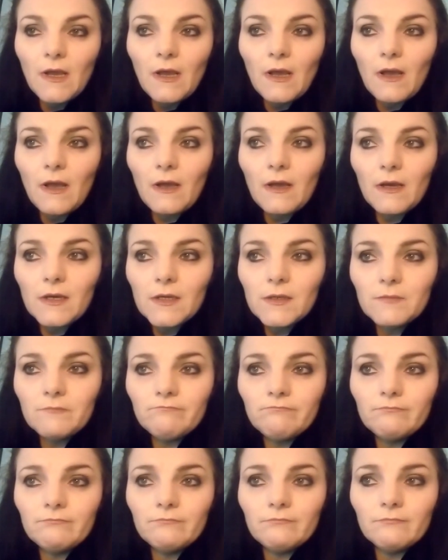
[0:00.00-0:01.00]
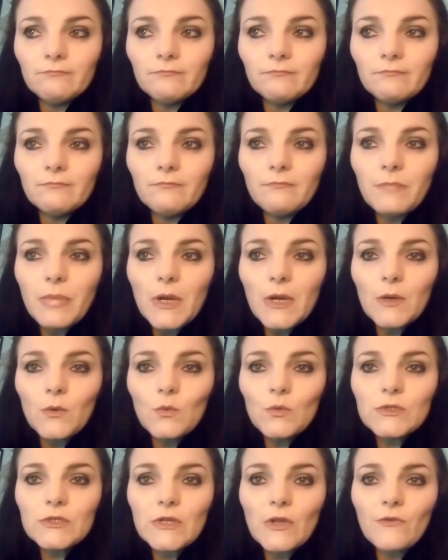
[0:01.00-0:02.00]
But
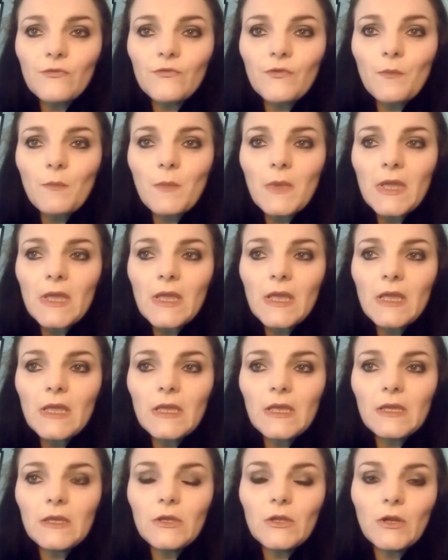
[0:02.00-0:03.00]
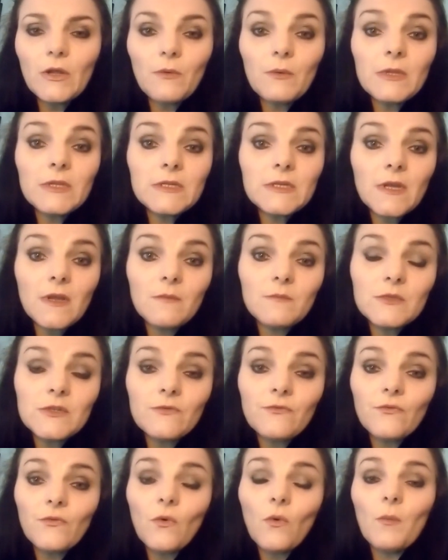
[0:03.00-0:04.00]
also for me, in terms
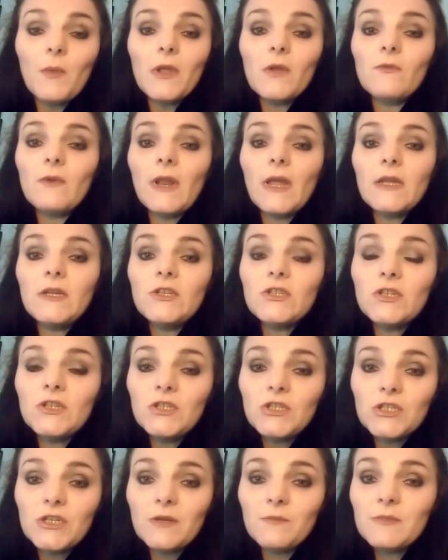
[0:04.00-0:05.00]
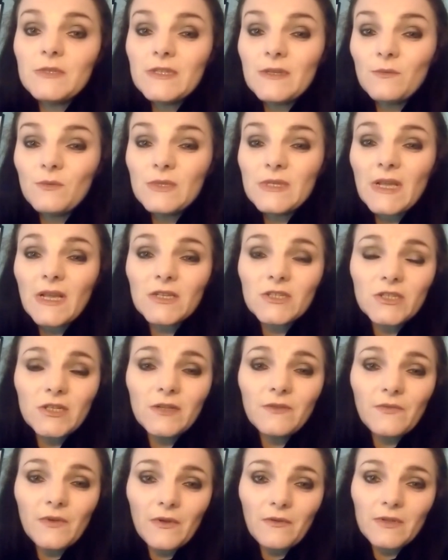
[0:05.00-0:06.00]
of forming relationships, it was
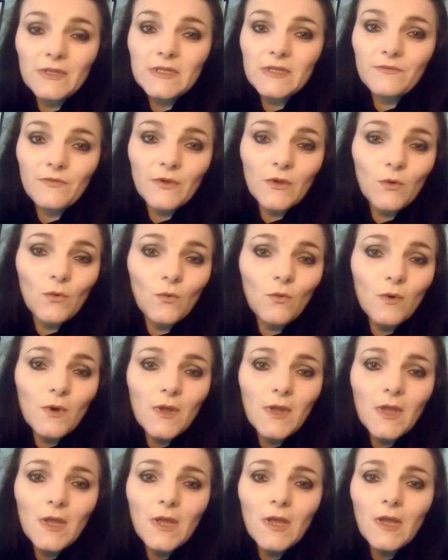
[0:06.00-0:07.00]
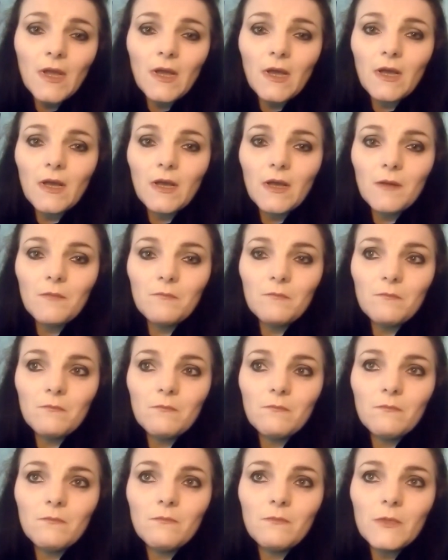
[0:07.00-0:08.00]
actually very difficult.
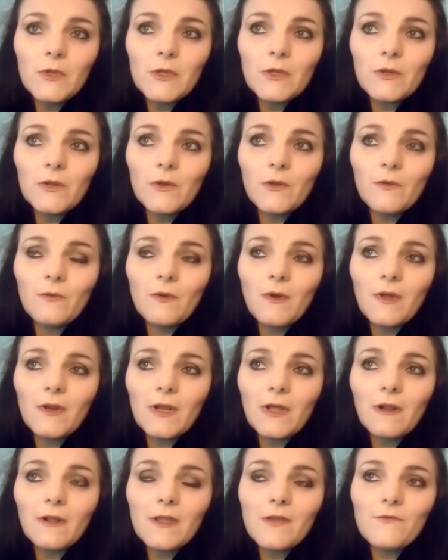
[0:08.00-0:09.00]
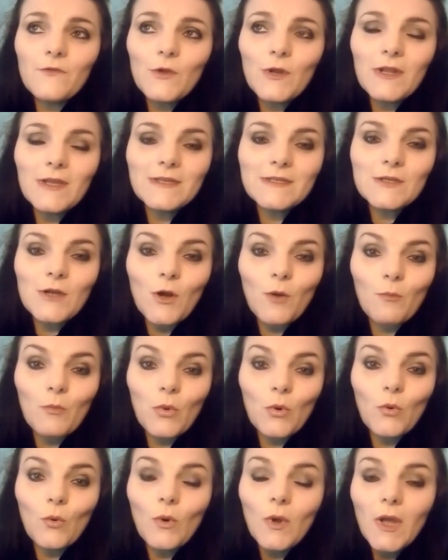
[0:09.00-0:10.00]
And I'll give you an
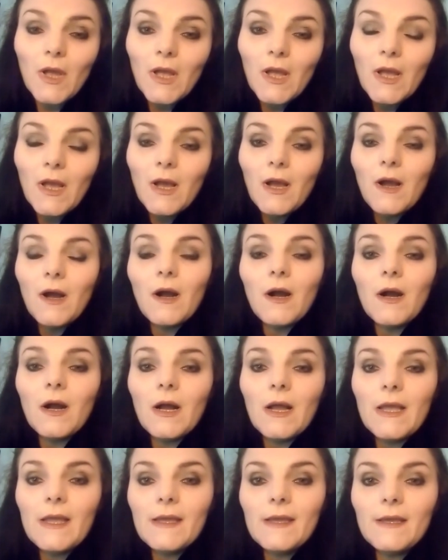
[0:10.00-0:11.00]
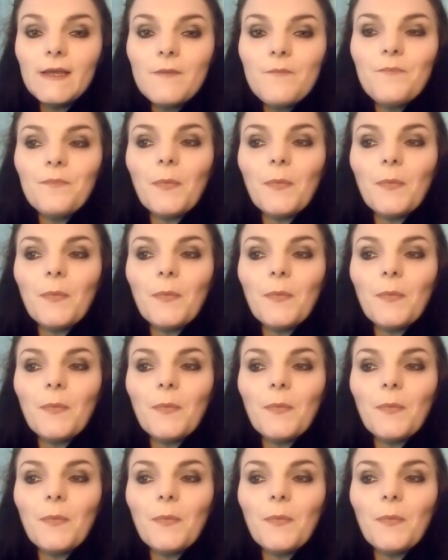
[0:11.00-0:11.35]
example. I'd